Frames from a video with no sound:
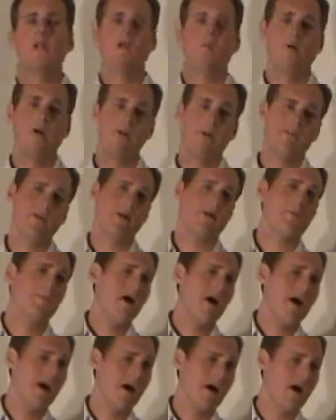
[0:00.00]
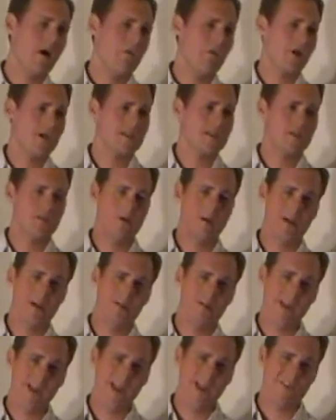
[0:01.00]
We'll have like a Baja race. We'll
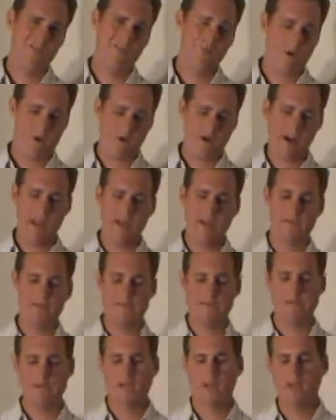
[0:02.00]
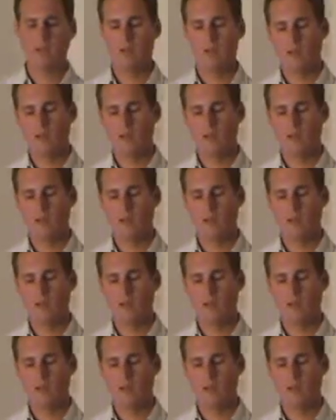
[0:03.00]
have half water, half sand.